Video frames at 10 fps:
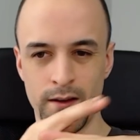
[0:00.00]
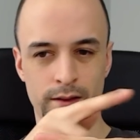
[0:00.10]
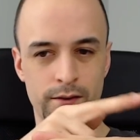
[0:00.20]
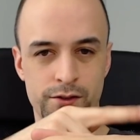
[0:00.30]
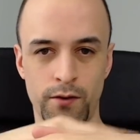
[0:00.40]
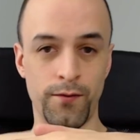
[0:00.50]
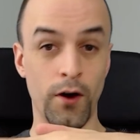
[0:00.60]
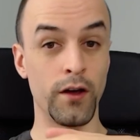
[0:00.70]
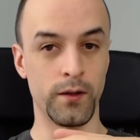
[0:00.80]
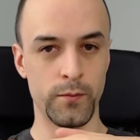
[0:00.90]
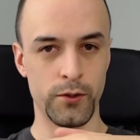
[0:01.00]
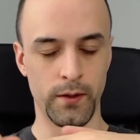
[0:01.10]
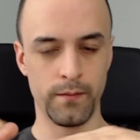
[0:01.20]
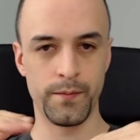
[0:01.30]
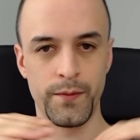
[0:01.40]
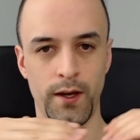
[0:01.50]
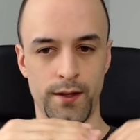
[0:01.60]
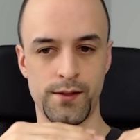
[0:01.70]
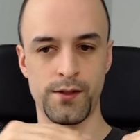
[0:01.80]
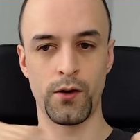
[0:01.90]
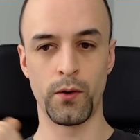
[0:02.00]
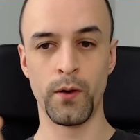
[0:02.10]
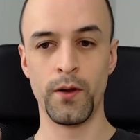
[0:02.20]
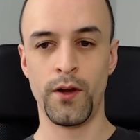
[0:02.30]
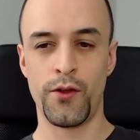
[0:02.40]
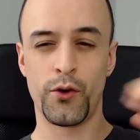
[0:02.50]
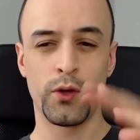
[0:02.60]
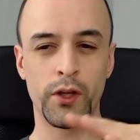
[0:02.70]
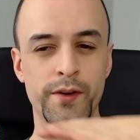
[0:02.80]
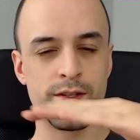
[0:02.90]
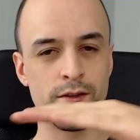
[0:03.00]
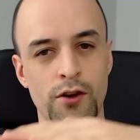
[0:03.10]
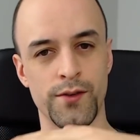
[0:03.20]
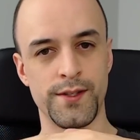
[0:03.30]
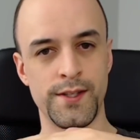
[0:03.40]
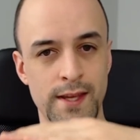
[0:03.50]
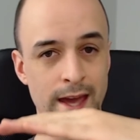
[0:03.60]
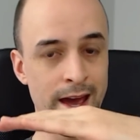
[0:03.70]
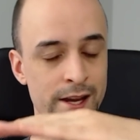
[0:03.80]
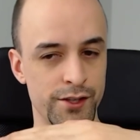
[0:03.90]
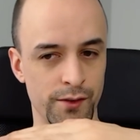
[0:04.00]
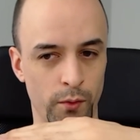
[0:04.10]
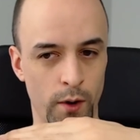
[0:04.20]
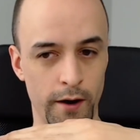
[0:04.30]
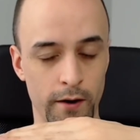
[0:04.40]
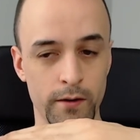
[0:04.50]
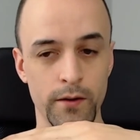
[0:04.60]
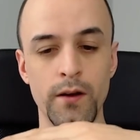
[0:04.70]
There's no volume to it. And so the only reason you don't see the edges of water